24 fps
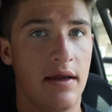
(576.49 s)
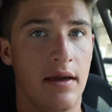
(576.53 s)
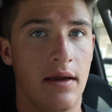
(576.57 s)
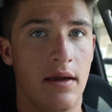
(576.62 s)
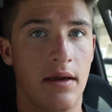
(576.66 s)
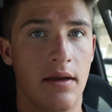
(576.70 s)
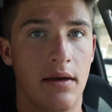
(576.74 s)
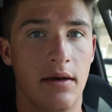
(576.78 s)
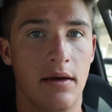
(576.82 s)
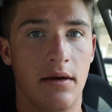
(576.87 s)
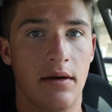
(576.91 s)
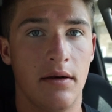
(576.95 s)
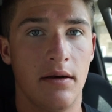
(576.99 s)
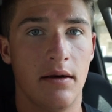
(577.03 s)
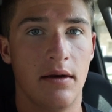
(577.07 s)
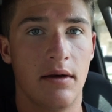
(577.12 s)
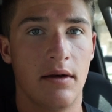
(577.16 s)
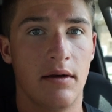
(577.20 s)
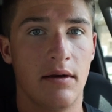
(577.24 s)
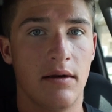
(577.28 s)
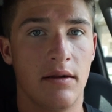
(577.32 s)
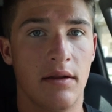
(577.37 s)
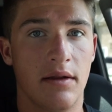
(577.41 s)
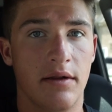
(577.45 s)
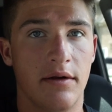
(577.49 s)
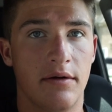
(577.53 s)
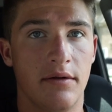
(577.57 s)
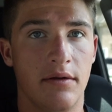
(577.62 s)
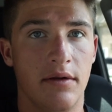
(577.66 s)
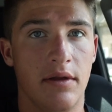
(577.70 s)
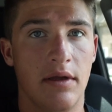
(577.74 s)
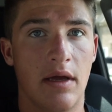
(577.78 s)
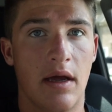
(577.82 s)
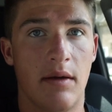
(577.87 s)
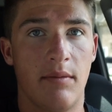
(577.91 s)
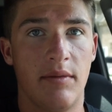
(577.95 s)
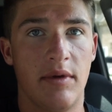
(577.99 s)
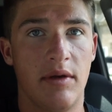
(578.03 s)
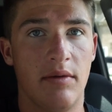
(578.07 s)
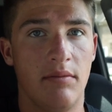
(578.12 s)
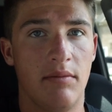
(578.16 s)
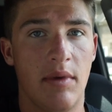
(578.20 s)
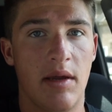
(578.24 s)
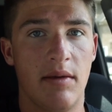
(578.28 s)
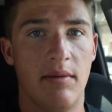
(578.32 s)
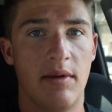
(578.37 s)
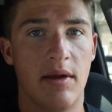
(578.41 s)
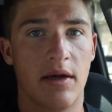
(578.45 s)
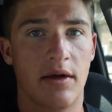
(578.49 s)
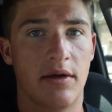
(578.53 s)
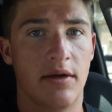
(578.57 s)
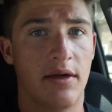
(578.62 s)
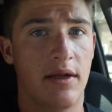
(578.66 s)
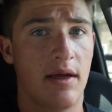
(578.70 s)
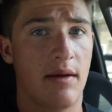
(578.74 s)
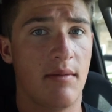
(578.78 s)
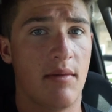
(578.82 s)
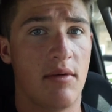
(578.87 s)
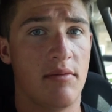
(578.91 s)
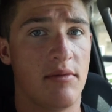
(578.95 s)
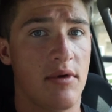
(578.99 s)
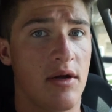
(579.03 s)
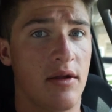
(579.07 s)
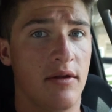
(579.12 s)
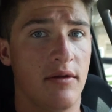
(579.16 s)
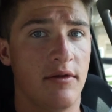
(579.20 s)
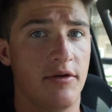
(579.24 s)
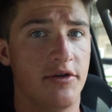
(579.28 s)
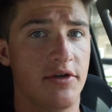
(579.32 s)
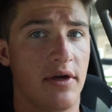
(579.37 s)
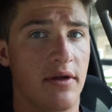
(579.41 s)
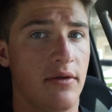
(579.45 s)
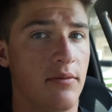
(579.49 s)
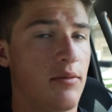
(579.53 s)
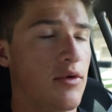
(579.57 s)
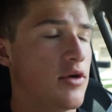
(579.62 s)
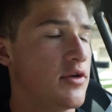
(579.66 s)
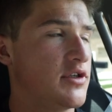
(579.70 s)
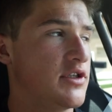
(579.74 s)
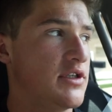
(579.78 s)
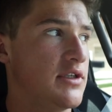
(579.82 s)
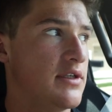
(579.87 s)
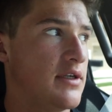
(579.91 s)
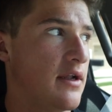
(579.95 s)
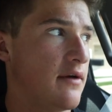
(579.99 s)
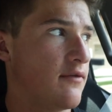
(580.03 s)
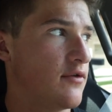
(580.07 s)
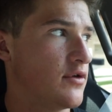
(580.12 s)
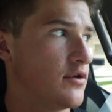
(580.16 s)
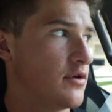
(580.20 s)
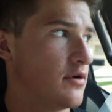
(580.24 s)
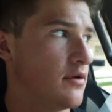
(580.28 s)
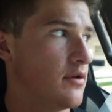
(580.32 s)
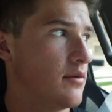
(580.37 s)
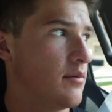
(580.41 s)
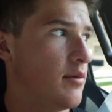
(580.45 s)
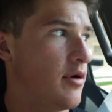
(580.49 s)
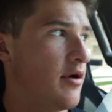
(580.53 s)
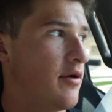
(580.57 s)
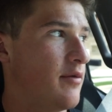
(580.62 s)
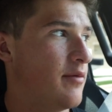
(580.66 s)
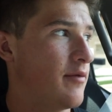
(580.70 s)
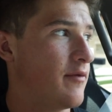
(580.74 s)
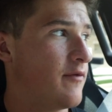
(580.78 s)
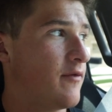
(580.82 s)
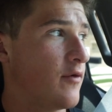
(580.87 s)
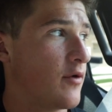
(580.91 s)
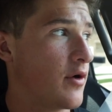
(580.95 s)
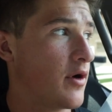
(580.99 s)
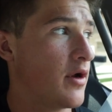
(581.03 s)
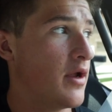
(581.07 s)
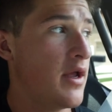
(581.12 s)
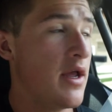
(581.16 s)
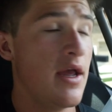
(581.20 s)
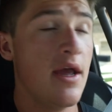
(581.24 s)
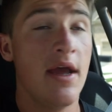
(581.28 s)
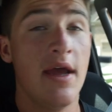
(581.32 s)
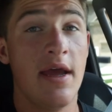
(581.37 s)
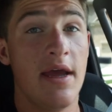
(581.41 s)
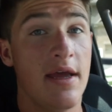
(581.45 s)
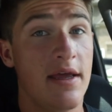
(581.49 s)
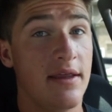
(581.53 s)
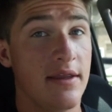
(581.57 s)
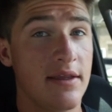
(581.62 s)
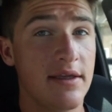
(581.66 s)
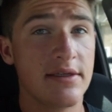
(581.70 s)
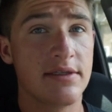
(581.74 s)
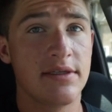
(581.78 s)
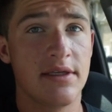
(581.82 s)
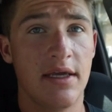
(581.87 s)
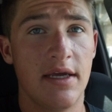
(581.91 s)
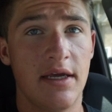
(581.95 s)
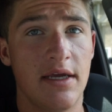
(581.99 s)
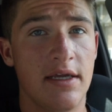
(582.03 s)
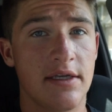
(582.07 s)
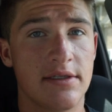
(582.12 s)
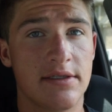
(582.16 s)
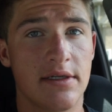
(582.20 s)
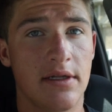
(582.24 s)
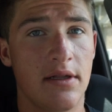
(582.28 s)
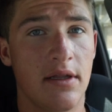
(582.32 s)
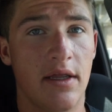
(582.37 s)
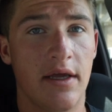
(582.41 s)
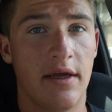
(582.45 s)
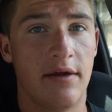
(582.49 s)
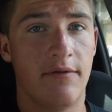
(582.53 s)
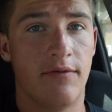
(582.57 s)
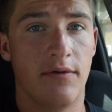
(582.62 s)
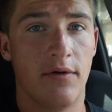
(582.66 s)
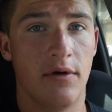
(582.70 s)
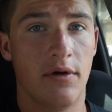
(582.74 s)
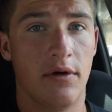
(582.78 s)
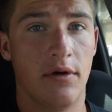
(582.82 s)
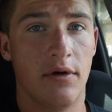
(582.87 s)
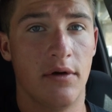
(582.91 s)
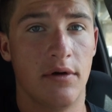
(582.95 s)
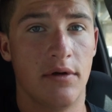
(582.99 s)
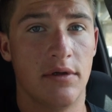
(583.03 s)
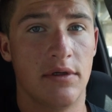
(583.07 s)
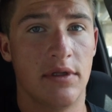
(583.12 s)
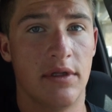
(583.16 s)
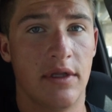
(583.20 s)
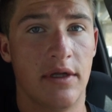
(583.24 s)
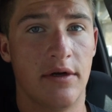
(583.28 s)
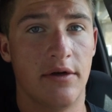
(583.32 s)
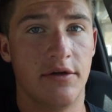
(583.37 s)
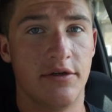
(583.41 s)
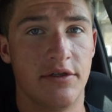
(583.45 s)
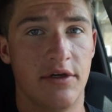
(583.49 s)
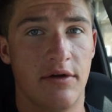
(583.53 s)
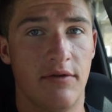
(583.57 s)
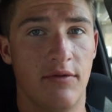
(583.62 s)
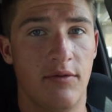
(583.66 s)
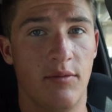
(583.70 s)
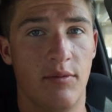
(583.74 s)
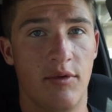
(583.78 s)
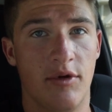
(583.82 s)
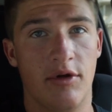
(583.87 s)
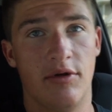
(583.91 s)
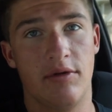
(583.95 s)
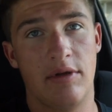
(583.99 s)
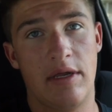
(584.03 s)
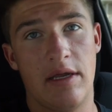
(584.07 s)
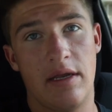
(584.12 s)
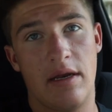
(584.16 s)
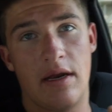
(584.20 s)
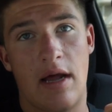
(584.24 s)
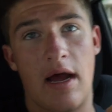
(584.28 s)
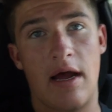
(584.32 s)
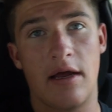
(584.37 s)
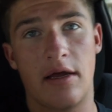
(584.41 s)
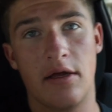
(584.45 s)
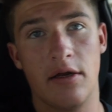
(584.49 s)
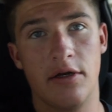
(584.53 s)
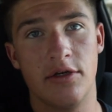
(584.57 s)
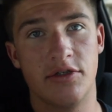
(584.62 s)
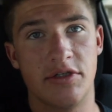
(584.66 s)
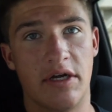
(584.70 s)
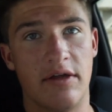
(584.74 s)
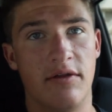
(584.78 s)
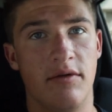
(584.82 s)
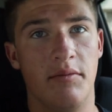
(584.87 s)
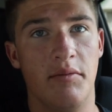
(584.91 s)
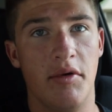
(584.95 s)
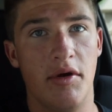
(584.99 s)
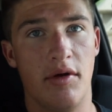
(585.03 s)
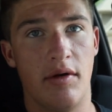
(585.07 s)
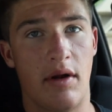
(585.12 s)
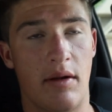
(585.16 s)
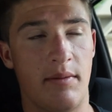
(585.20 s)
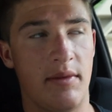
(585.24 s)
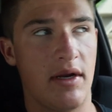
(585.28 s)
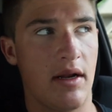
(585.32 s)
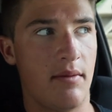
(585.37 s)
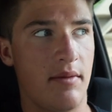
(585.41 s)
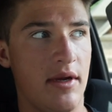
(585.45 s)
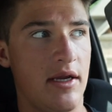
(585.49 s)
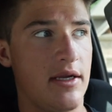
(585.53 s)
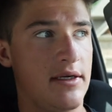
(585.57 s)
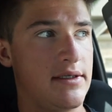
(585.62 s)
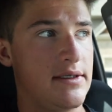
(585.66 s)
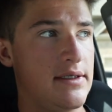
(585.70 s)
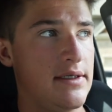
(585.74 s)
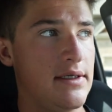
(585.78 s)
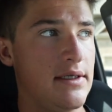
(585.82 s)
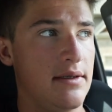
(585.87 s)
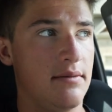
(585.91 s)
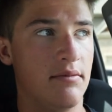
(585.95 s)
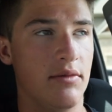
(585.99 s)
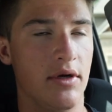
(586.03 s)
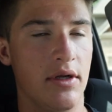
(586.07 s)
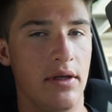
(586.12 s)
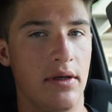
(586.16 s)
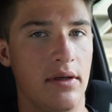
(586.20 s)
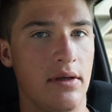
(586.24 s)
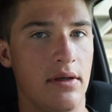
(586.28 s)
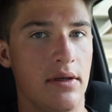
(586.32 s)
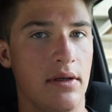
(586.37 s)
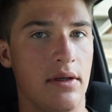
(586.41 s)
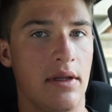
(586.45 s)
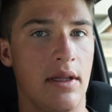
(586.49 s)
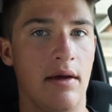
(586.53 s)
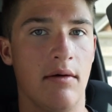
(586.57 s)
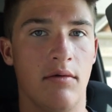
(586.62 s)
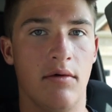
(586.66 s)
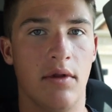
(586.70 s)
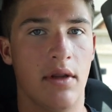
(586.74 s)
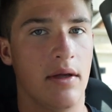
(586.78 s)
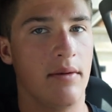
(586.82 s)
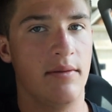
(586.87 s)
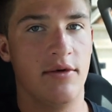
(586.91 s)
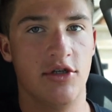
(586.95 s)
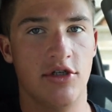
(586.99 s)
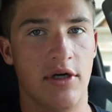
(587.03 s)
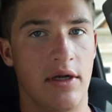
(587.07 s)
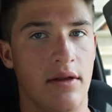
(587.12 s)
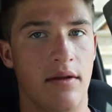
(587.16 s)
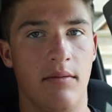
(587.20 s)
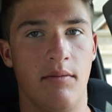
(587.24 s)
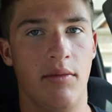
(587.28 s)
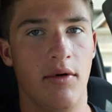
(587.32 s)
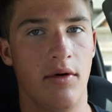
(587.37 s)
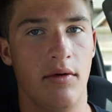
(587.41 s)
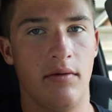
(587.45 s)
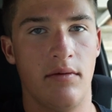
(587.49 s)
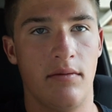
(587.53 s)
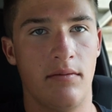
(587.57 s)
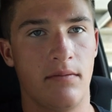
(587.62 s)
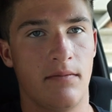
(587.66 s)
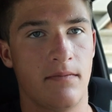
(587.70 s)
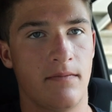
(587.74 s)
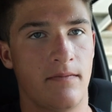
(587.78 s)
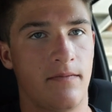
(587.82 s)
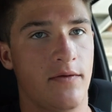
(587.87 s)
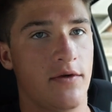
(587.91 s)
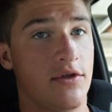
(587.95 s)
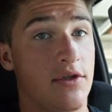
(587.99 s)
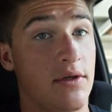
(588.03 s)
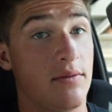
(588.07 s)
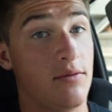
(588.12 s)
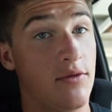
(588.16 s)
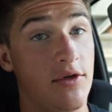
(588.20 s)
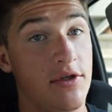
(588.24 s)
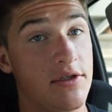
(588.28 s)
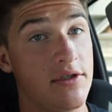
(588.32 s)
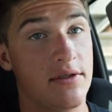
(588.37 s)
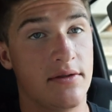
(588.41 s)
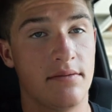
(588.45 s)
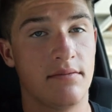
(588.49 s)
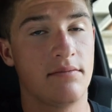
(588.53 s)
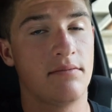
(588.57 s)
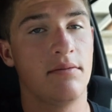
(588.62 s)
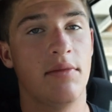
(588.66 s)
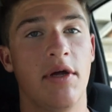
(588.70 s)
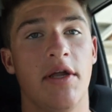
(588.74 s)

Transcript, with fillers: And literally, I mean, maybe I could have got my mom to drive the boat. She'd never drove the boat before, and this lake isn't a lake for to let her drive the boat. And I couldn't drive the boat. I mean, I'm 18, but they won't let me drive the boat for some reason.